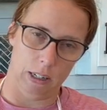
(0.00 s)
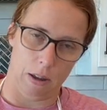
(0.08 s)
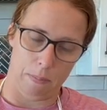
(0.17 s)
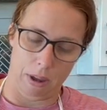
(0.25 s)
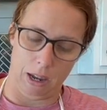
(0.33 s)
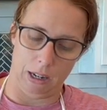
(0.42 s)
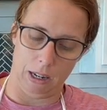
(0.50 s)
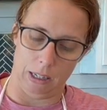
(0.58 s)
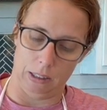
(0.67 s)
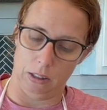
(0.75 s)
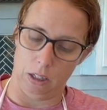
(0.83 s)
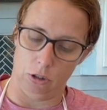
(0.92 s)
nutmeg
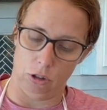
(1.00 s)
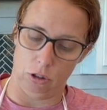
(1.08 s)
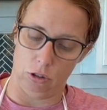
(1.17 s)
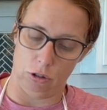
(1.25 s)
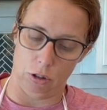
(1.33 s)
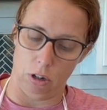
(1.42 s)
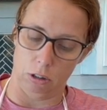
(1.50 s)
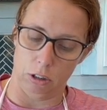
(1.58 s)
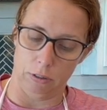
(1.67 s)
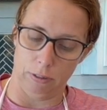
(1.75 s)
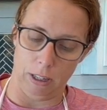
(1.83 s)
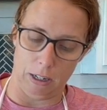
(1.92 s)
has such a stronger
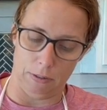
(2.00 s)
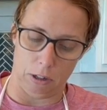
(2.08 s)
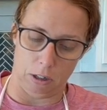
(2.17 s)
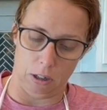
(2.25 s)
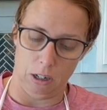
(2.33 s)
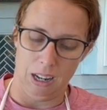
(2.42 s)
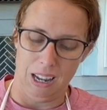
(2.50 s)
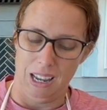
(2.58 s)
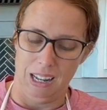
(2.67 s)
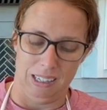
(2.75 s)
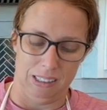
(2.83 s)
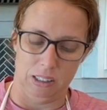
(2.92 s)
flavor
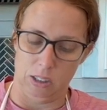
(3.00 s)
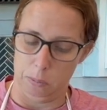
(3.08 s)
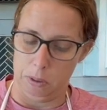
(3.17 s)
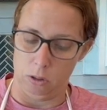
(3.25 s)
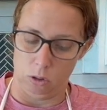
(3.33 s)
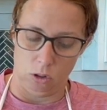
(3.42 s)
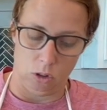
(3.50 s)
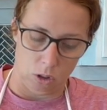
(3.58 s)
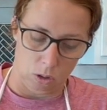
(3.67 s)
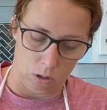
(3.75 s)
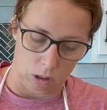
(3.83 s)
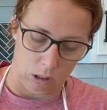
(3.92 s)
and it smells
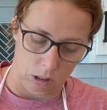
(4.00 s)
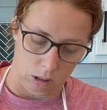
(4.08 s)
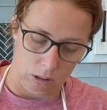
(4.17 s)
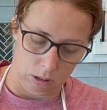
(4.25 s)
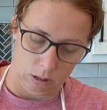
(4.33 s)
so good.